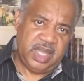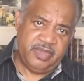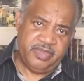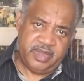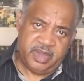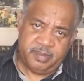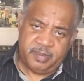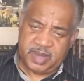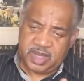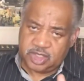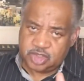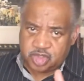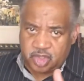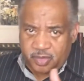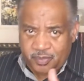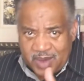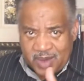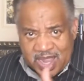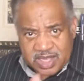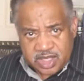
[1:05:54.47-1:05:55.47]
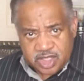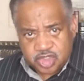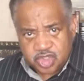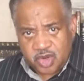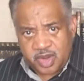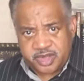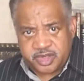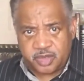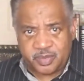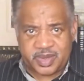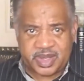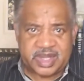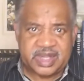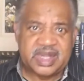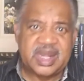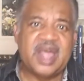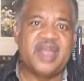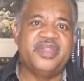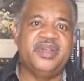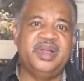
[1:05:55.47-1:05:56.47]
and then being rightly joined to one
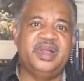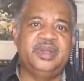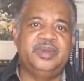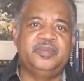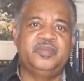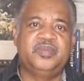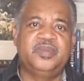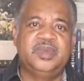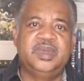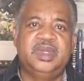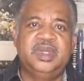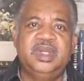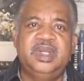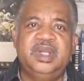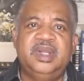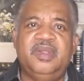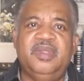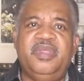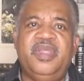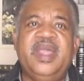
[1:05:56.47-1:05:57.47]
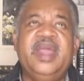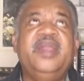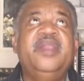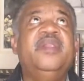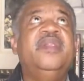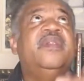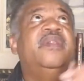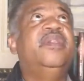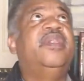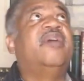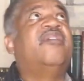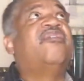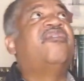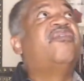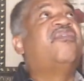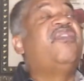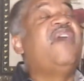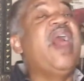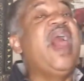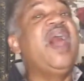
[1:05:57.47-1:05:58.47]
another, then the
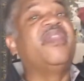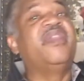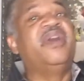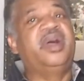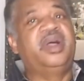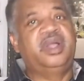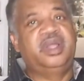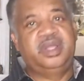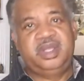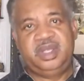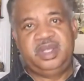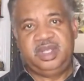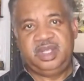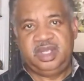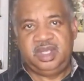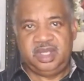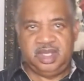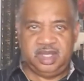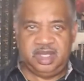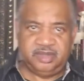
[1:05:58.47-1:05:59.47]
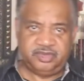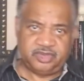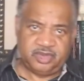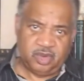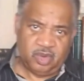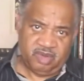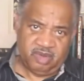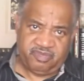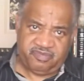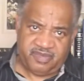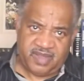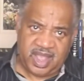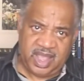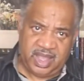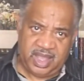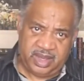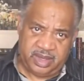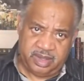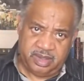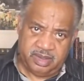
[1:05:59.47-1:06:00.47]
Father is
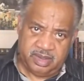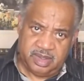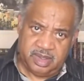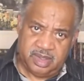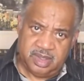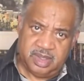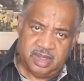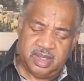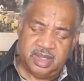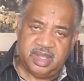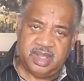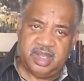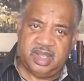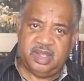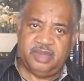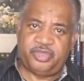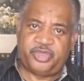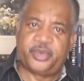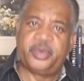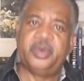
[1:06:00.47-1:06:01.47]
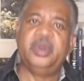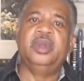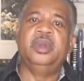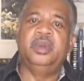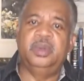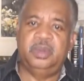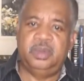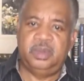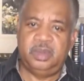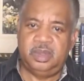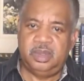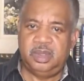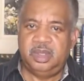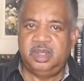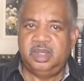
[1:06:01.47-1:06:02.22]
glorified through